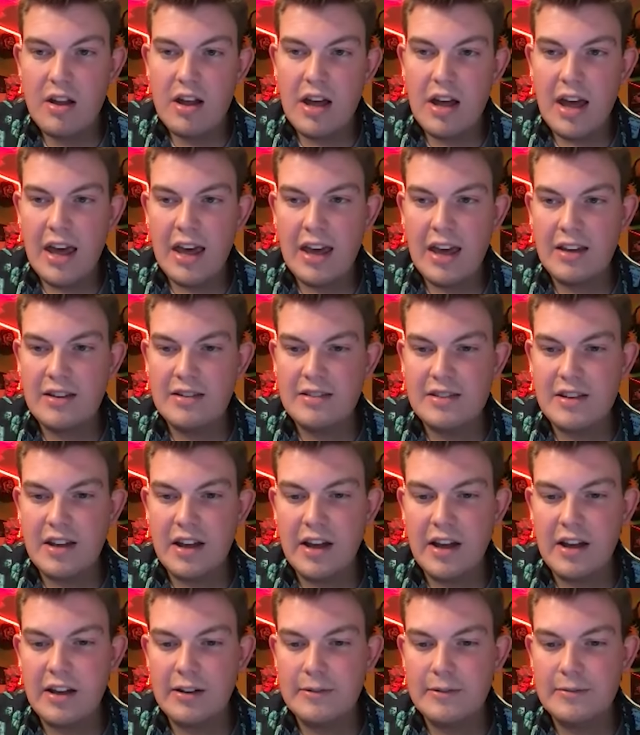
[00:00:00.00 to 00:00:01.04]
And
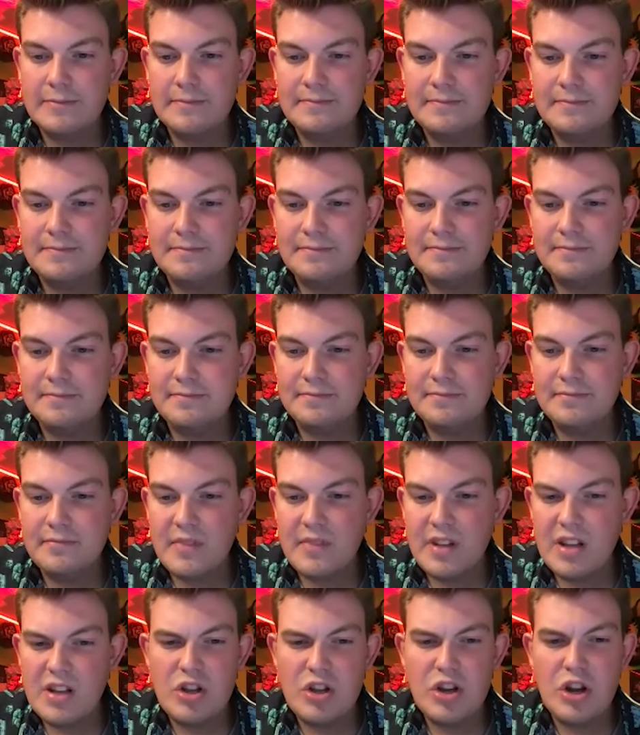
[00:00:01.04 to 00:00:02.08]
um,
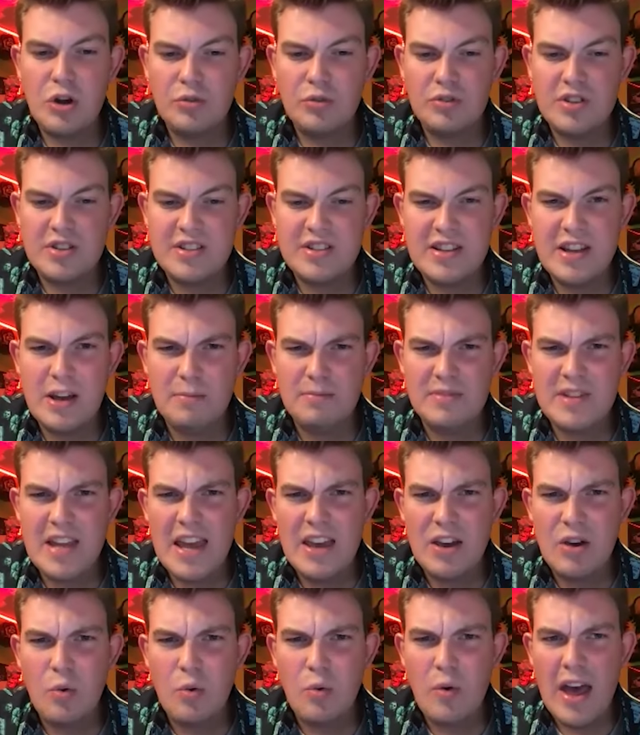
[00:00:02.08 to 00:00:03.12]
you know, to see them
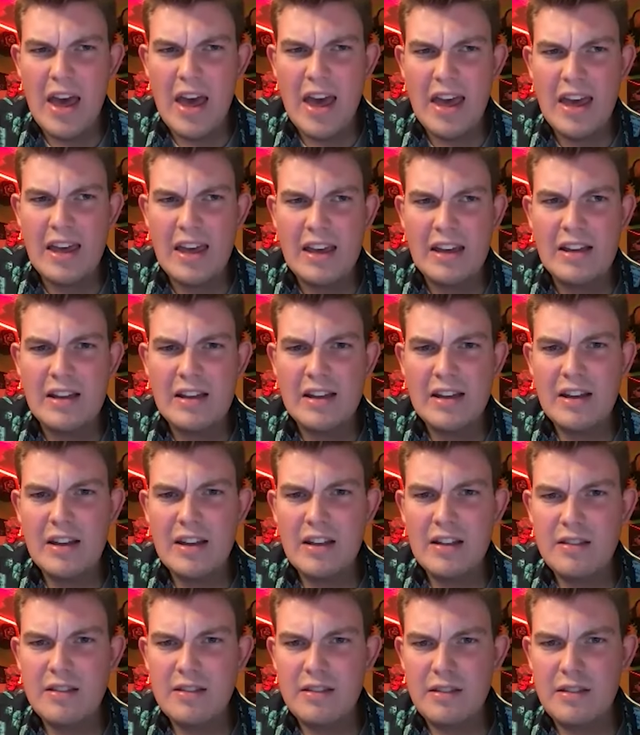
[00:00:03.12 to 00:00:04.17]
take away
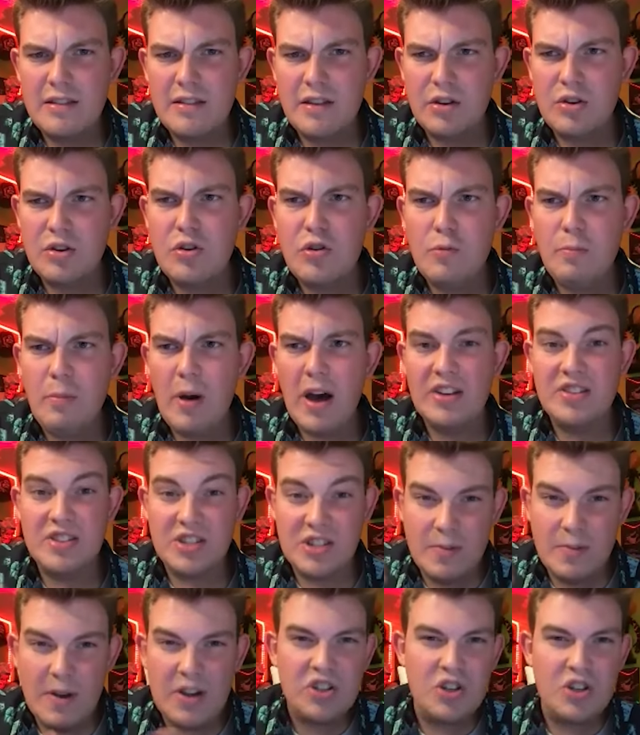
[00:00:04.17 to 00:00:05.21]
the coupons,
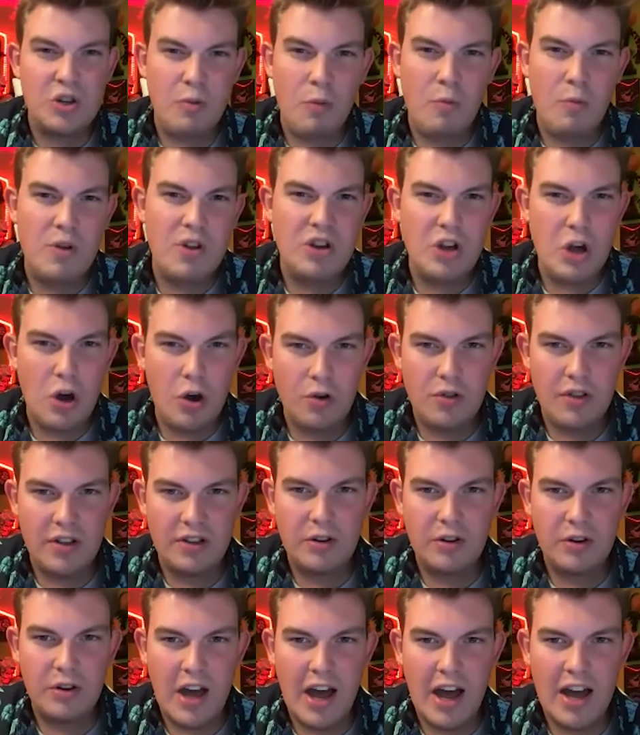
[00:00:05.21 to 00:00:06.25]
especially when we know that
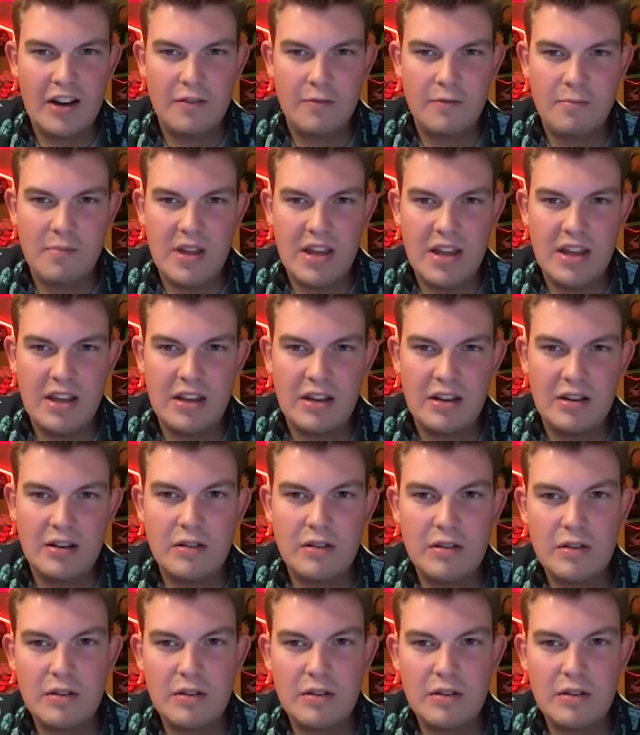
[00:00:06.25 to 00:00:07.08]
they're kind of being